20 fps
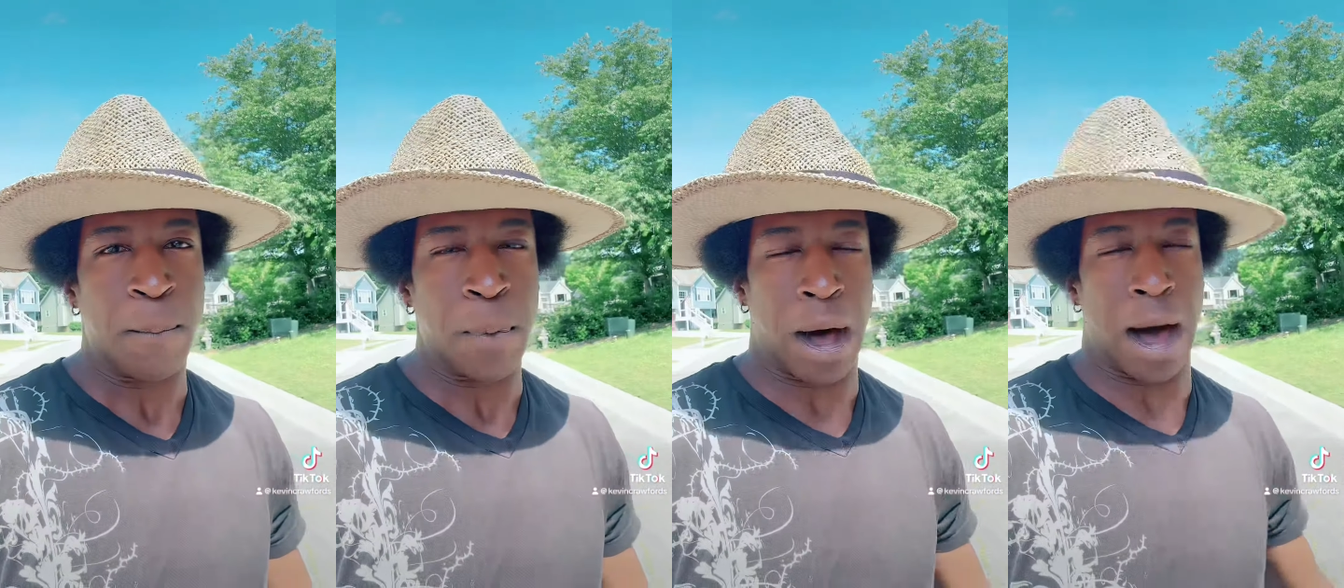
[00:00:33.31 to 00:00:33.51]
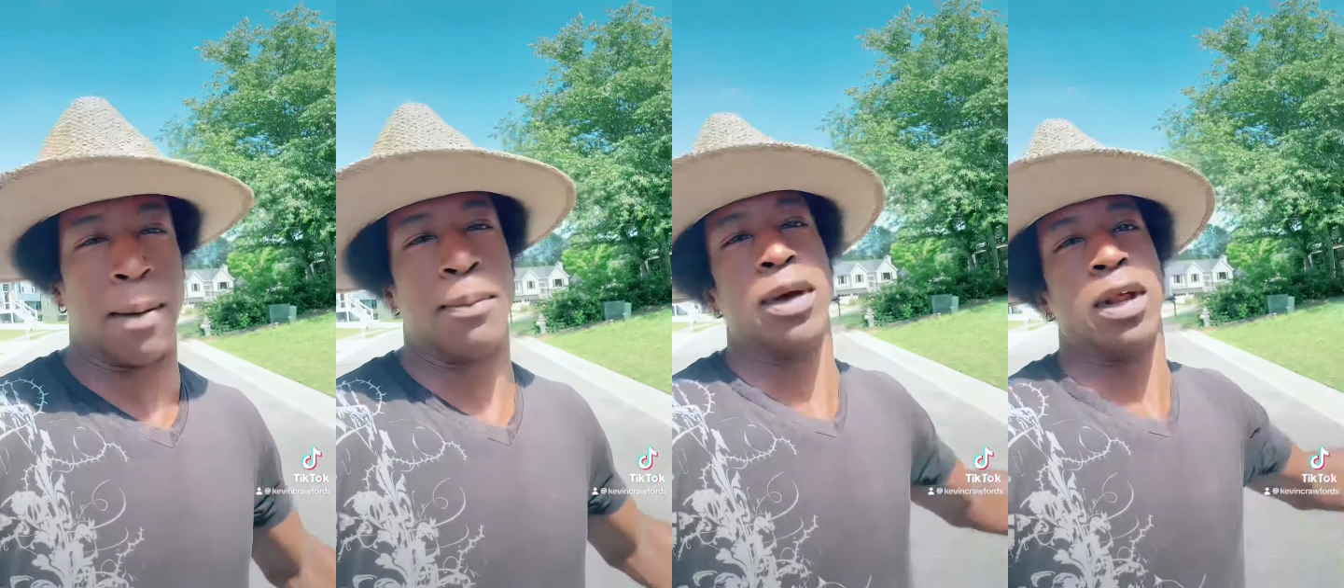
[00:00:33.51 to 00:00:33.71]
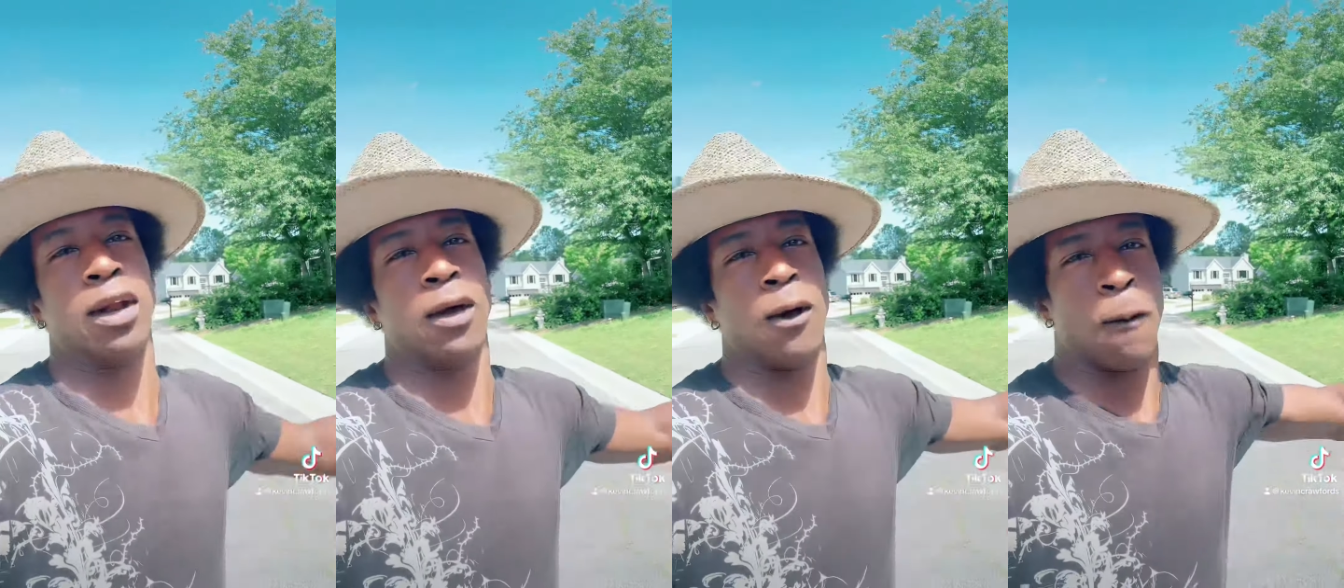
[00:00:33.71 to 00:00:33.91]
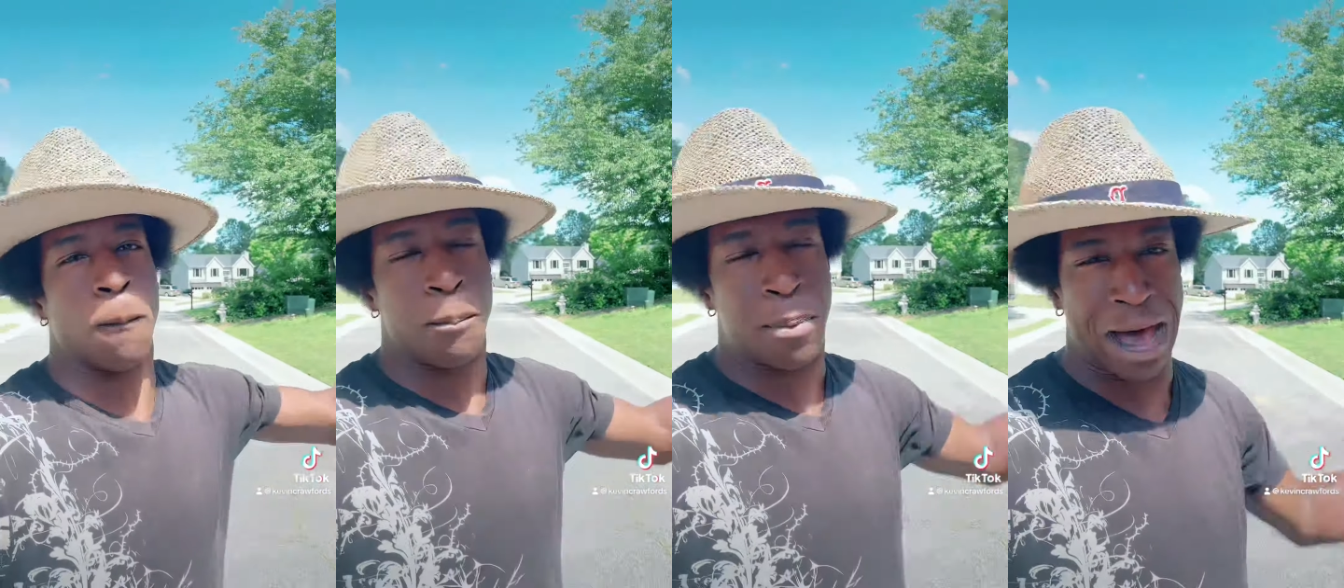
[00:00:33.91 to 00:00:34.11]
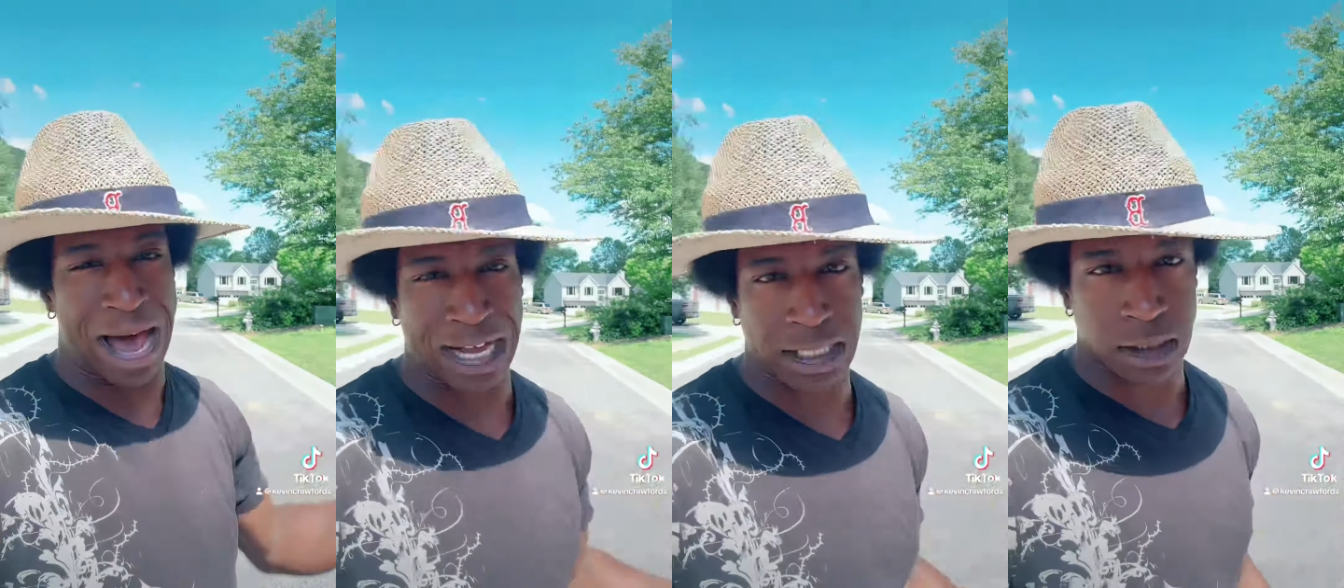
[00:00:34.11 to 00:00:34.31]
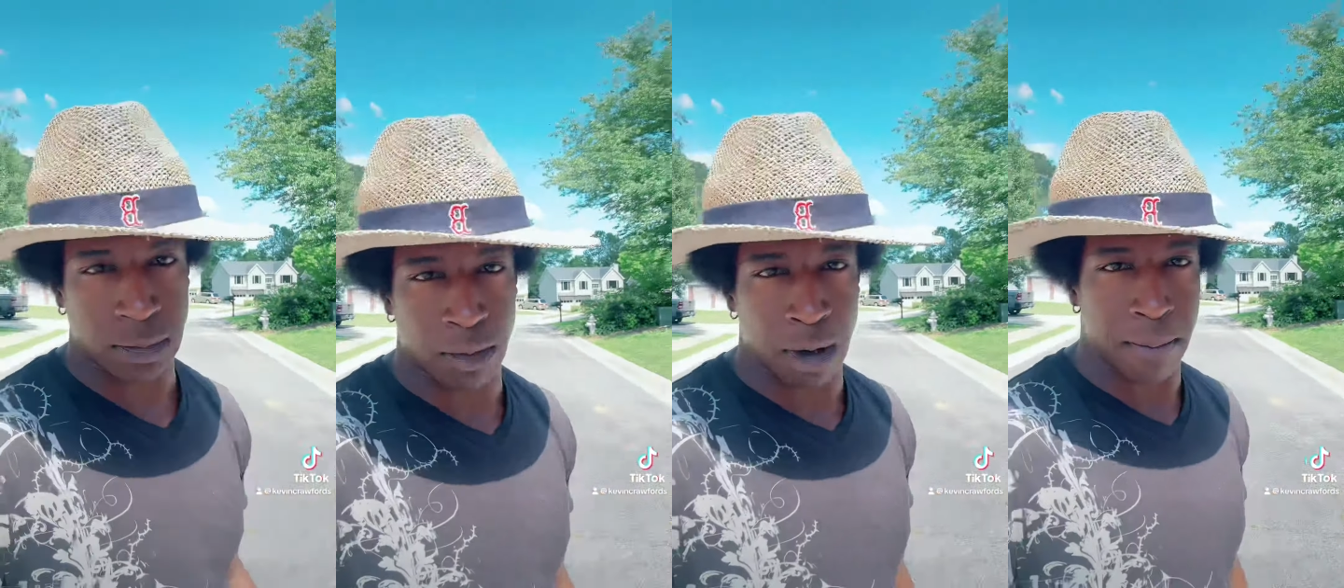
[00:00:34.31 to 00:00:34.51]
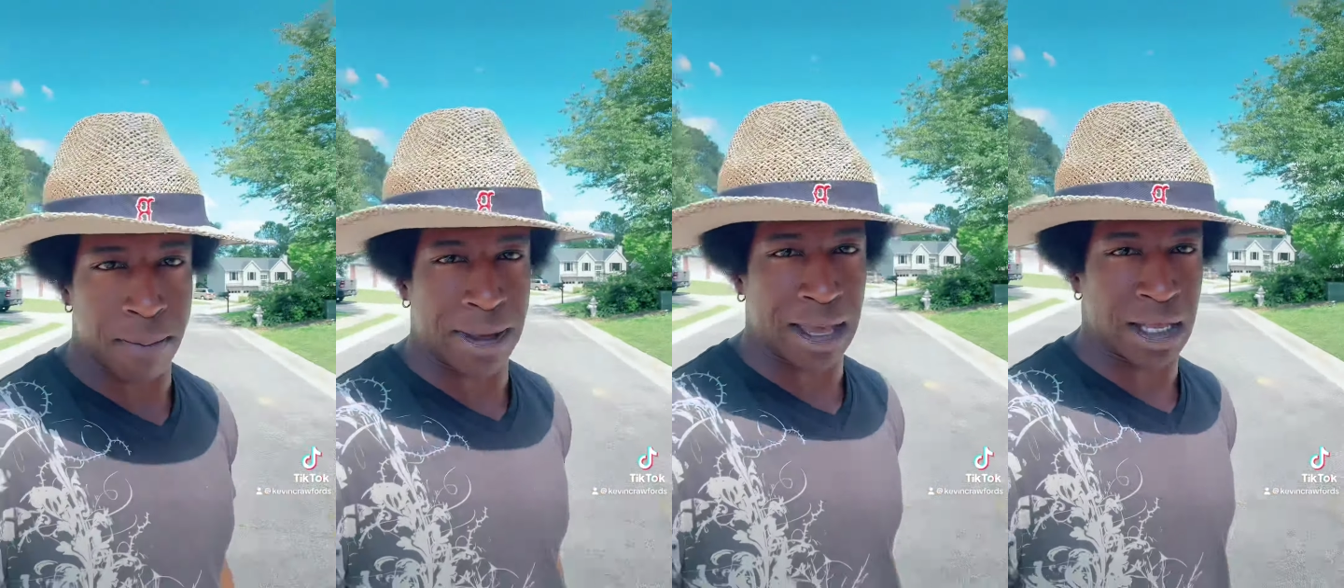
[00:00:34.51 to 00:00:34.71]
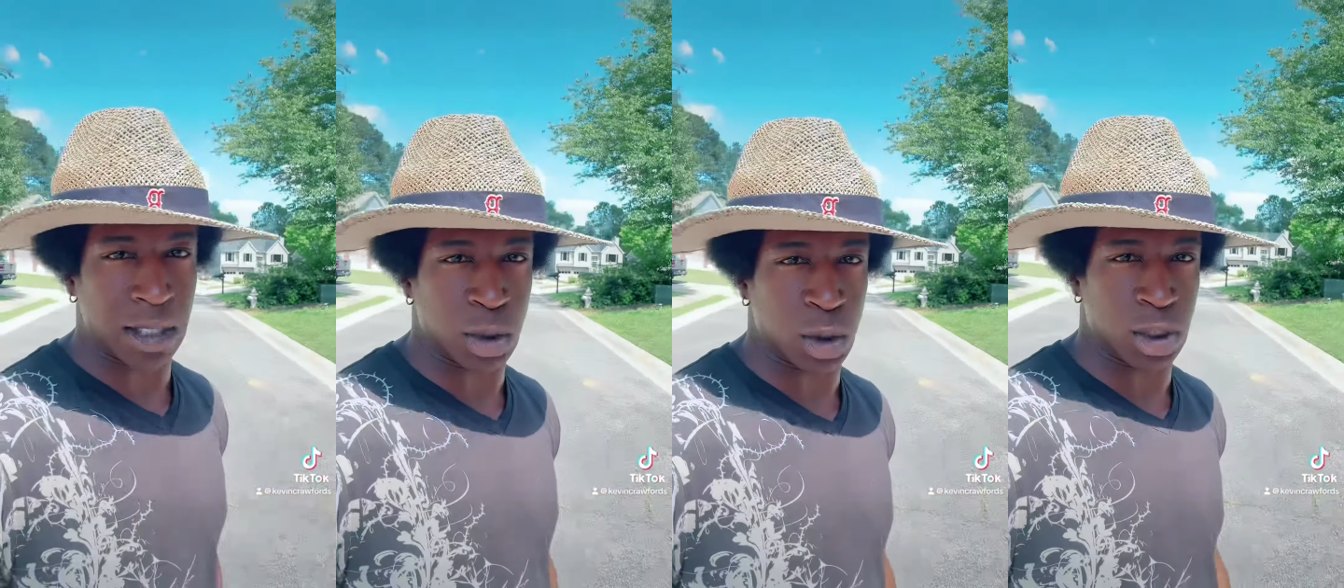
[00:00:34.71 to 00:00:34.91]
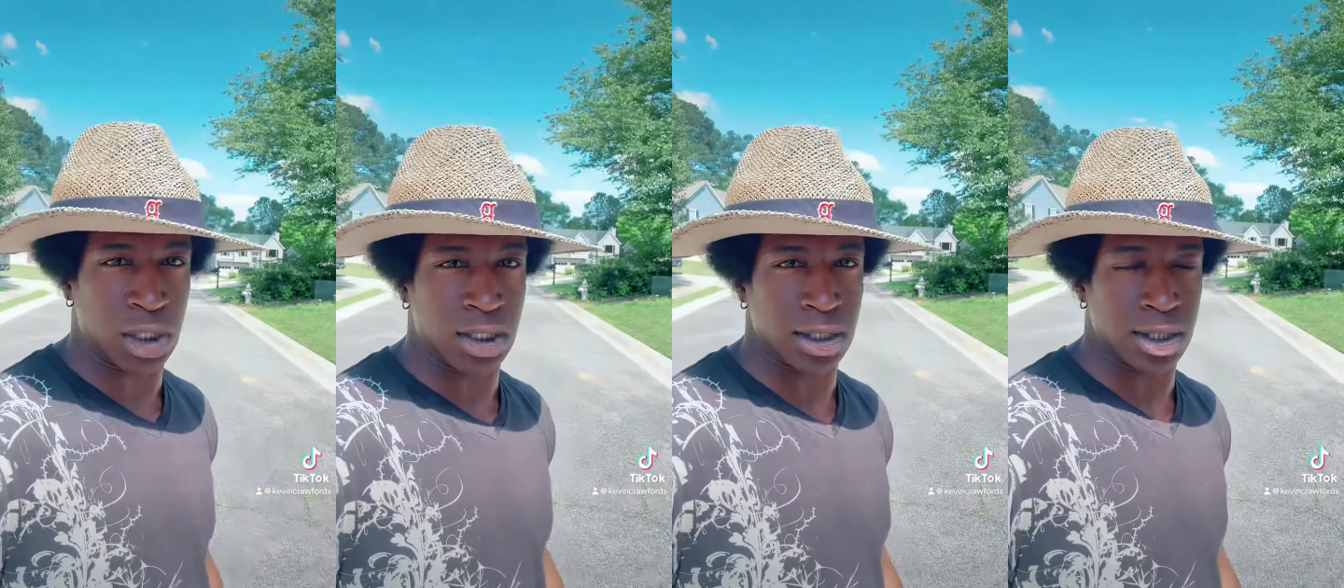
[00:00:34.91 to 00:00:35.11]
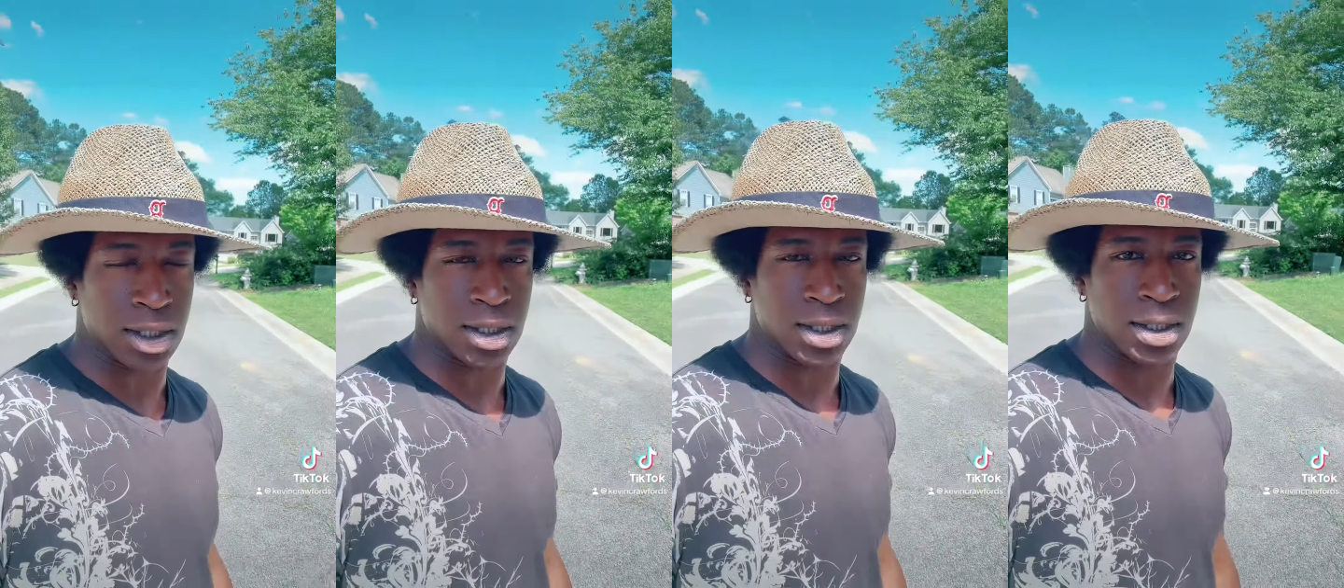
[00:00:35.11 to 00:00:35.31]
I'm gonna go back to my man
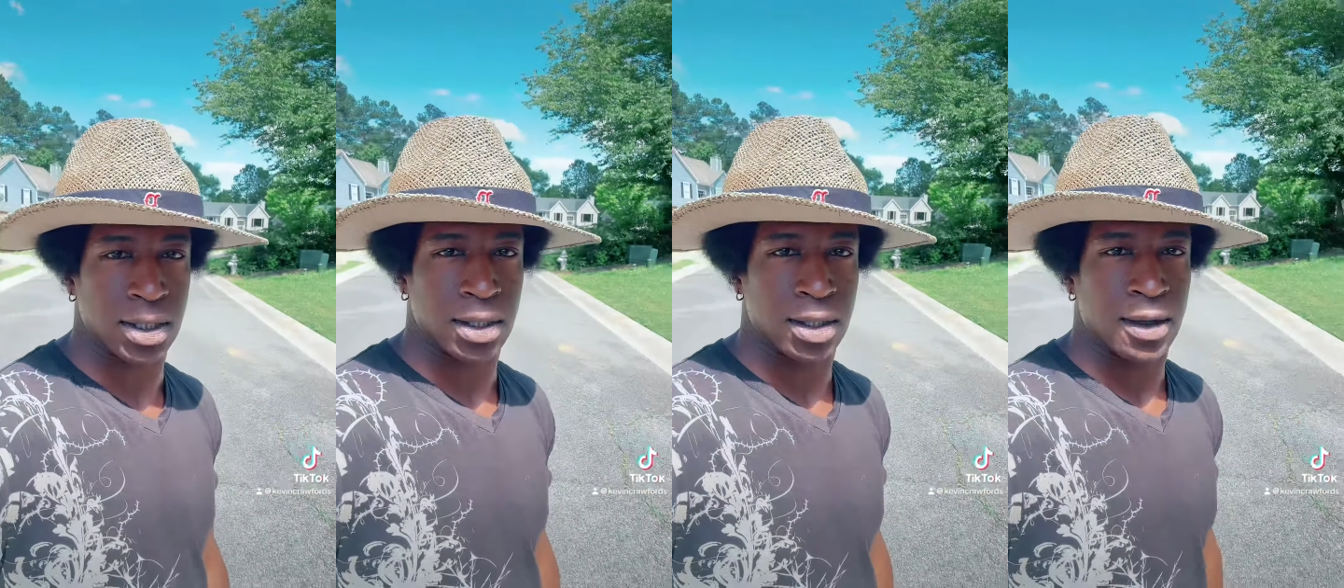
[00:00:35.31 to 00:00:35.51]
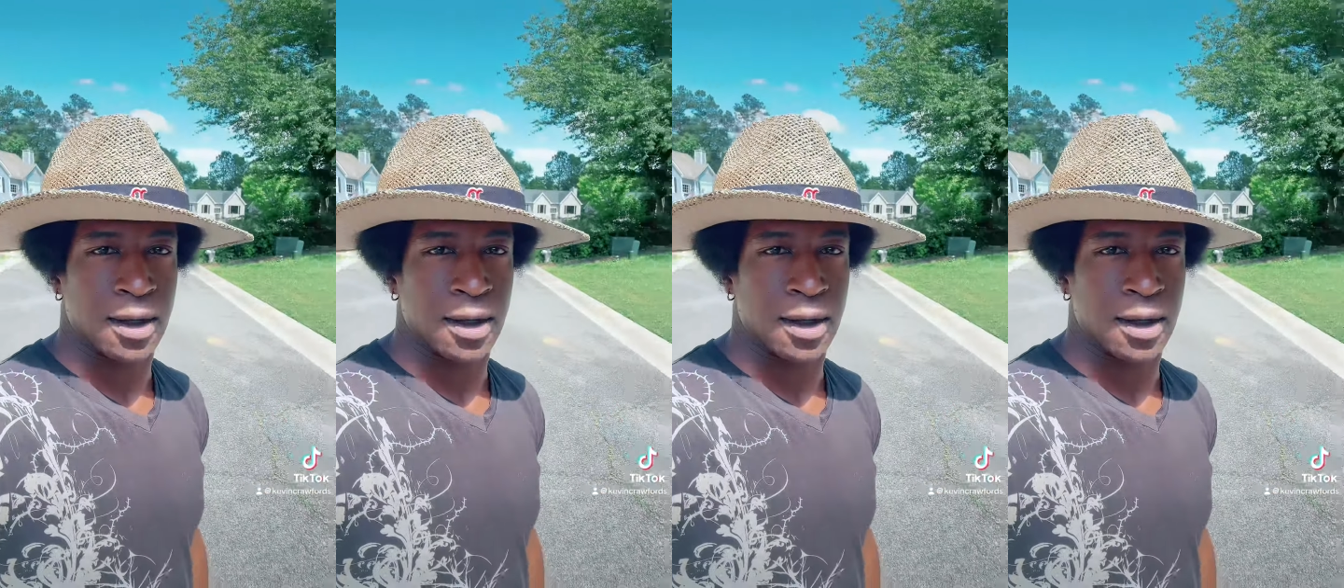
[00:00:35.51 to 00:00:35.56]
Jesus.